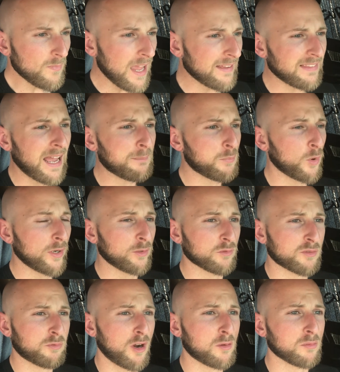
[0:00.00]
at that point, it
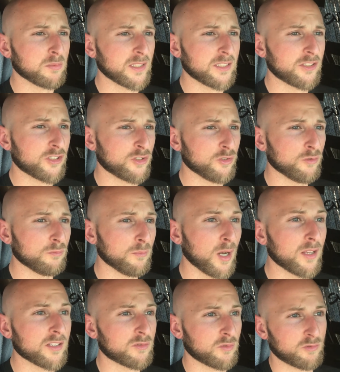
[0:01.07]
was probably 2
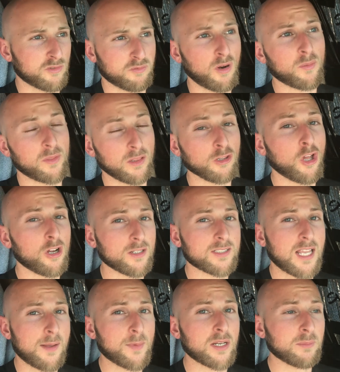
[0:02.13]
months, which was probably the longest
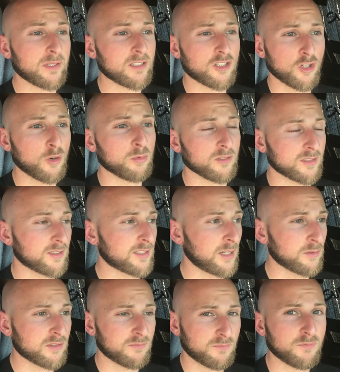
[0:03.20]
time I'd been sober since I
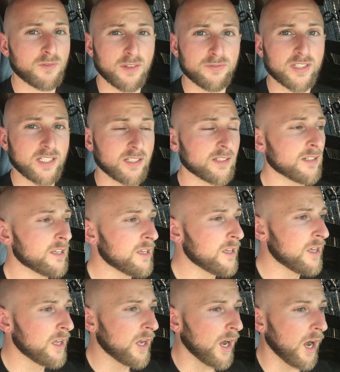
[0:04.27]
was 15.
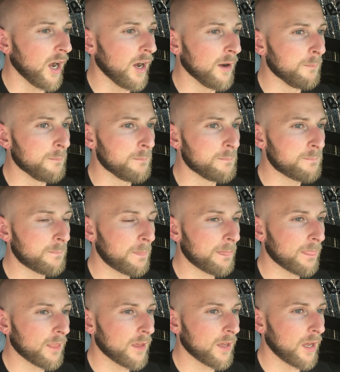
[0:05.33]
I
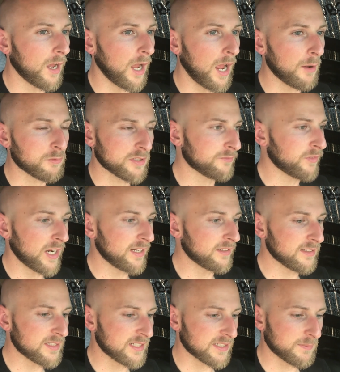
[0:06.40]
was inviting
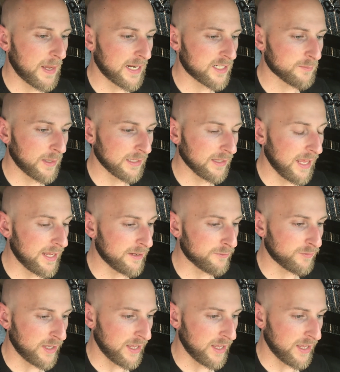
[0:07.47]
these things back into my life,